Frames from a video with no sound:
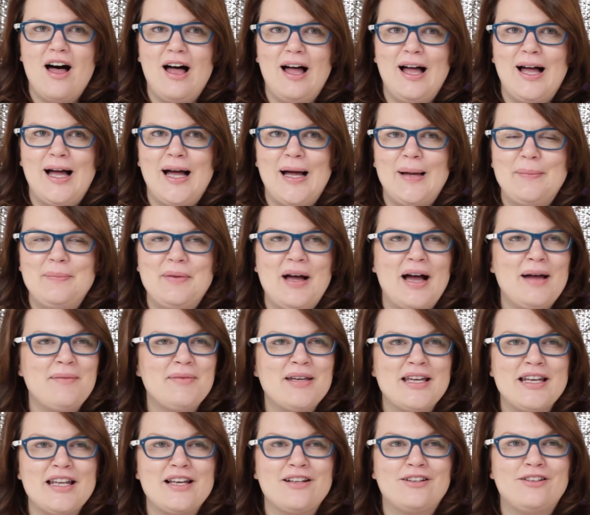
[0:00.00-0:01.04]
I'm
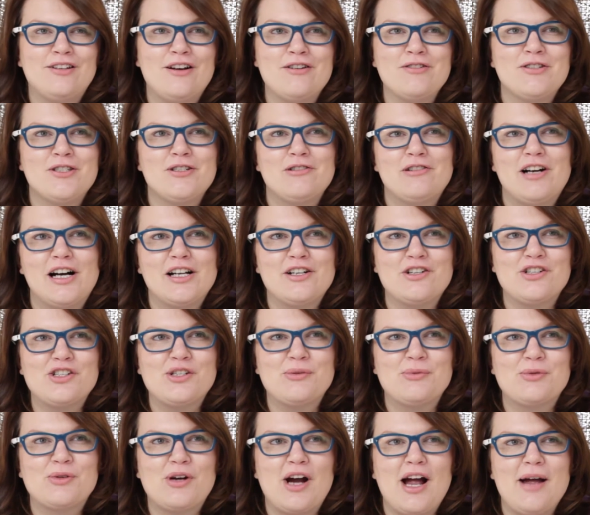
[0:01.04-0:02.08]
getting close to 100
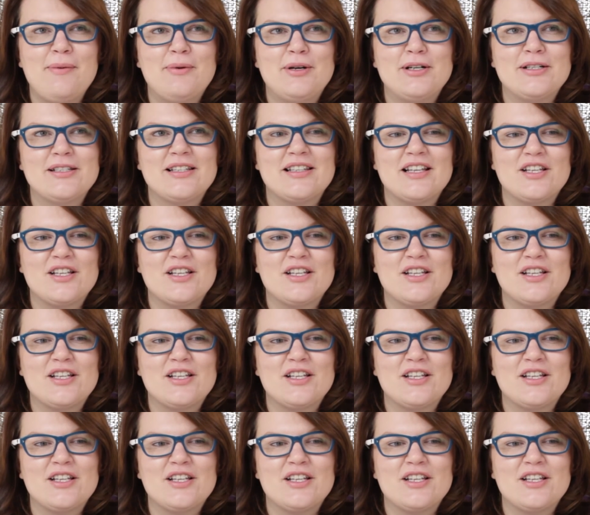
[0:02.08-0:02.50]
subscribers,